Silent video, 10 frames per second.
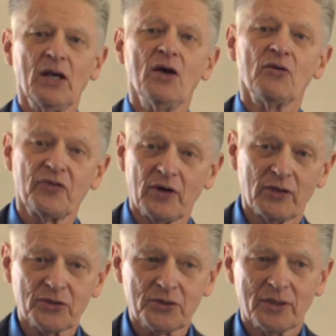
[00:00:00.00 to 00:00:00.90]

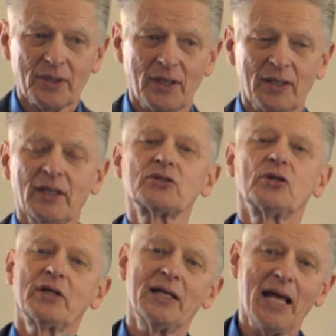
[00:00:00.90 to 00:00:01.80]
First, let's
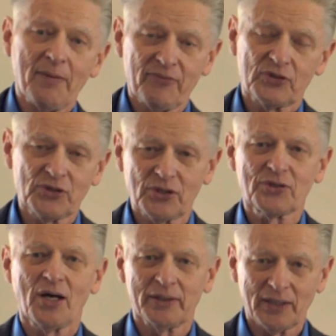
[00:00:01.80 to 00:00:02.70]
look at emphasis
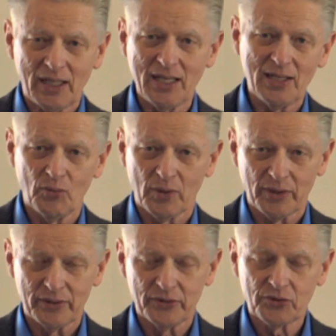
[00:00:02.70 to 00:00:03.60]
on key
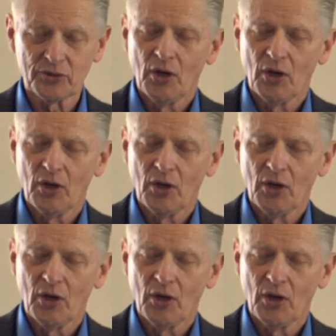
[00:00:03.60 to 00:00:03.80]
words.